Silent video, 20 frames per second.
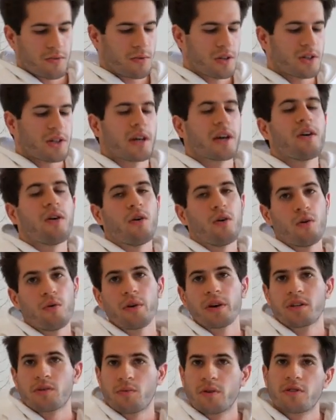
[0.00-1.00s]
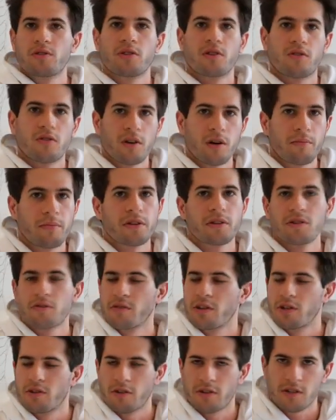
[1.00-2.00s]
which I always want to crop the
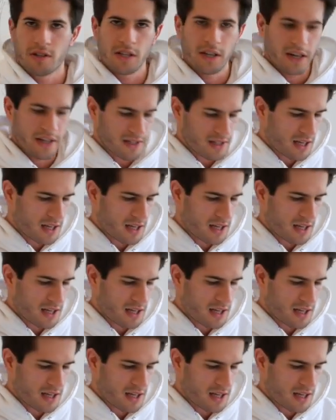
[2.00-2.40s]
screenshots that I